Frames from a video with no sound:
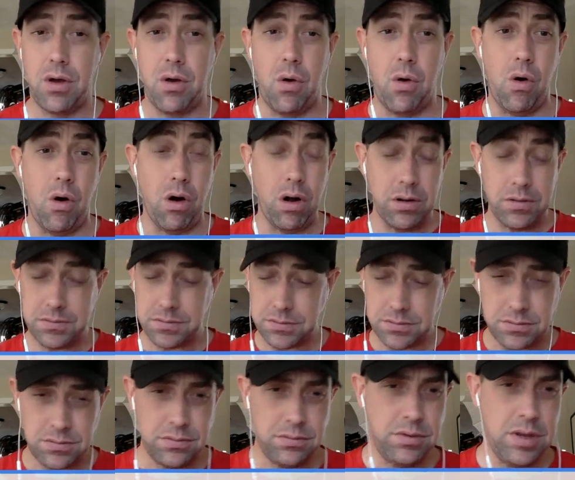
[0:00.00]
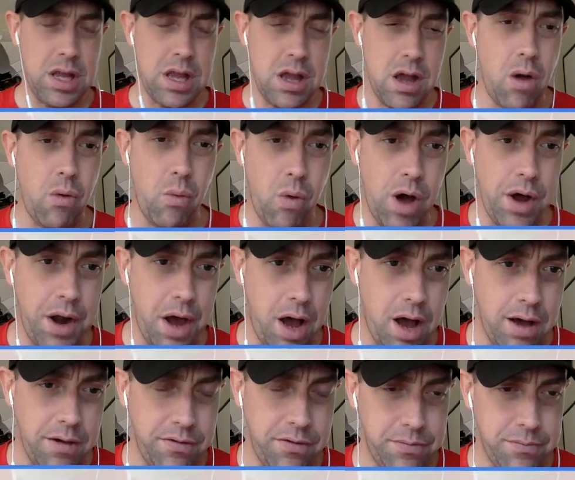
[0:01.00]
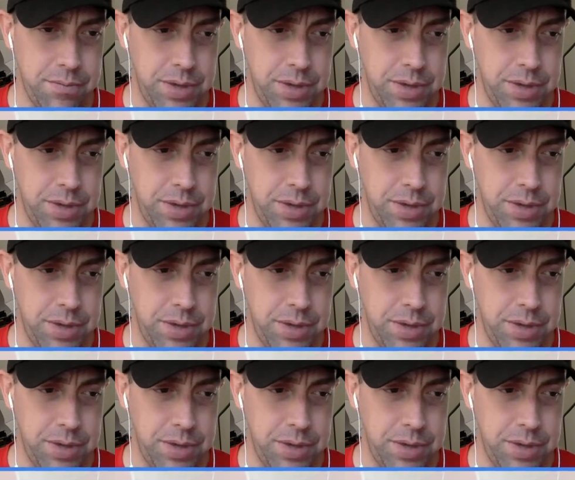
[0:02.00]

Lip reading: or a one-off